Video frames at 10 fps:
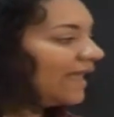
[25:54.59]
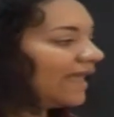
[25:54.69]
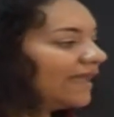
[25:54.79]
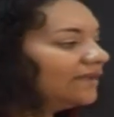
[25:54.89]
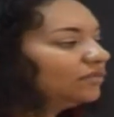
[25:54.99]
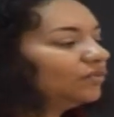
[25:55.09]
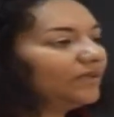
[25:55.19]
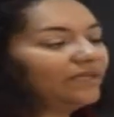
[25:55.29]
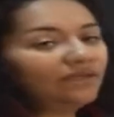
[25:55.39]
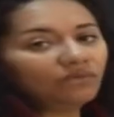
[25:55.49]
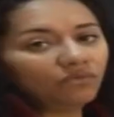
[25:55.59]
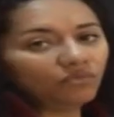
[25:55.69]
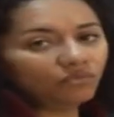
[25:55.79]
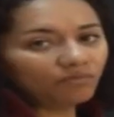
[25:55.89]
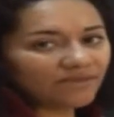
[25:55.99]
And we
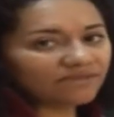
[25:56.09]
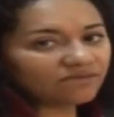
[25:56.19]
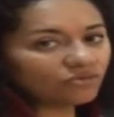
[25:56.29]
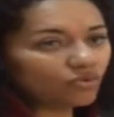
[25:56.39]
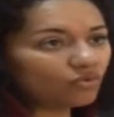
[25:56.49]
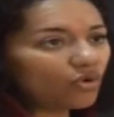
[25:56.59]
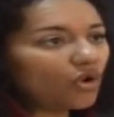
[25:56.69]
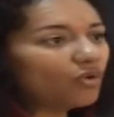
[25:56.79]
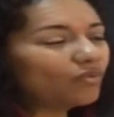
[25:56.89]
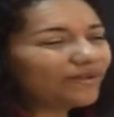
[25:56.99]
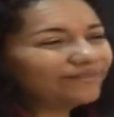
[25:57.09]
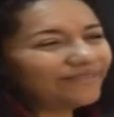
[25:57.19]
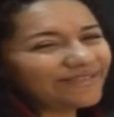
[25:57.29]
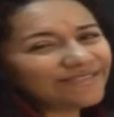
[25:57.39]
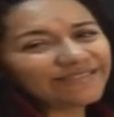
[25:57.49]
must know what
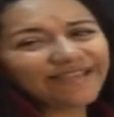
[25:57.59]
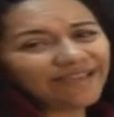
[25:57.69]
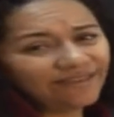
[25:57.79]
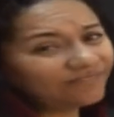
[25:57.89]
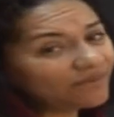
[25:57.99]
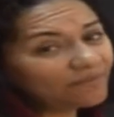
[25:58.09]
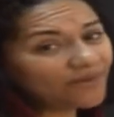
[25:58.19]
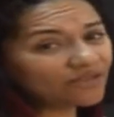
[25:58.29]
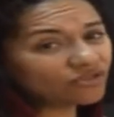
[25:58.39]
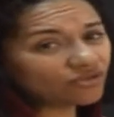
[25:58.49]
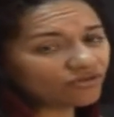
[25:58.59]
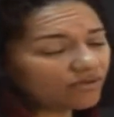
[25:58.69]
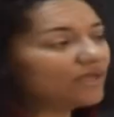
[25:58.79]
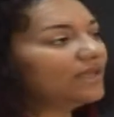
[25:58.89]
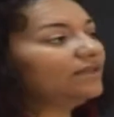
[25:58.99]
is the temperature.
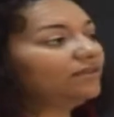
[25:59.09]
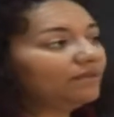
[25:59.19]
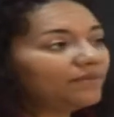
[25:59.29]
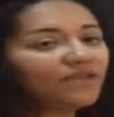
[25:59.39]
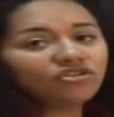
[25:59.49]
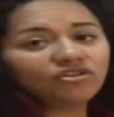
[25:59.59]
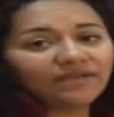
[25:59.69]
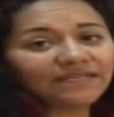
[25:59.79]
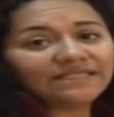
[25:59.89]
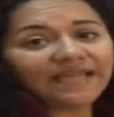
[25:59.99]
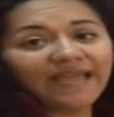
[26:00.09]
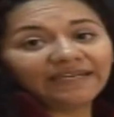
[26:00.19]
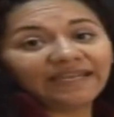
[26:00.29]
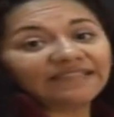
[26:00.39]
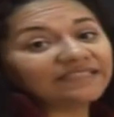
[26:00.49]
Temperature is an
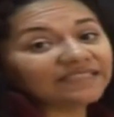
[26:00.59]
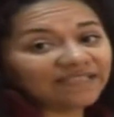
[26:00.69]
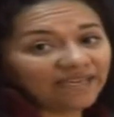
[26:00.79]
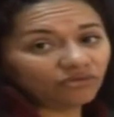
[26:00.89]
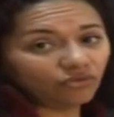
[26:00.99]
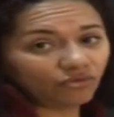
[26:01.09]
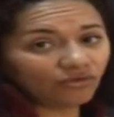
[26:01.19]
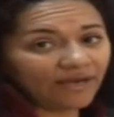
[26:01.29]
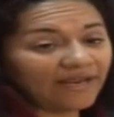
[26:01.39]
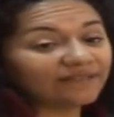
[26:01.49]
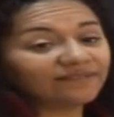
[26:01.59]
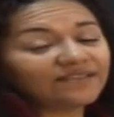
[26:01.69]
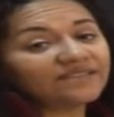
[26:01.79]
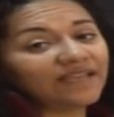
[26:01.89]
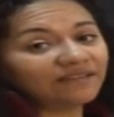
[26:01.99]
indicator, and
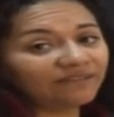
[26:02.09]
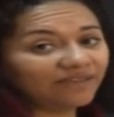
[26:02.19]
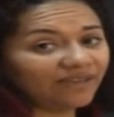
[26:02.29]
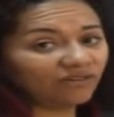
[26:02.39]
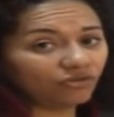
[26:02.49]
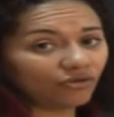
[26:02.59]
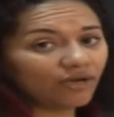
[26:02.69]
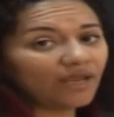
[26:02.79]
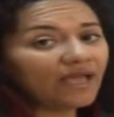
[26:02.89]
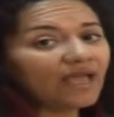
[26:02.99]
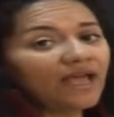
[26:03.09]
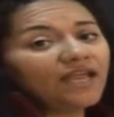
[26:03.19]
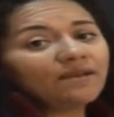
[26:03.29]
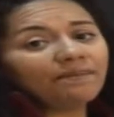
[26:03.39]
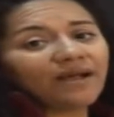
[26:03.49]
this indicator
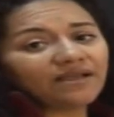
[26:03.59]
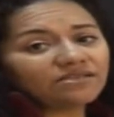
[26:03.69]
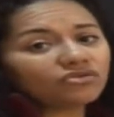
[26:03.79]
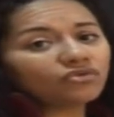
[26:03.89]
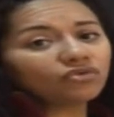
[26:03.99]
helps us to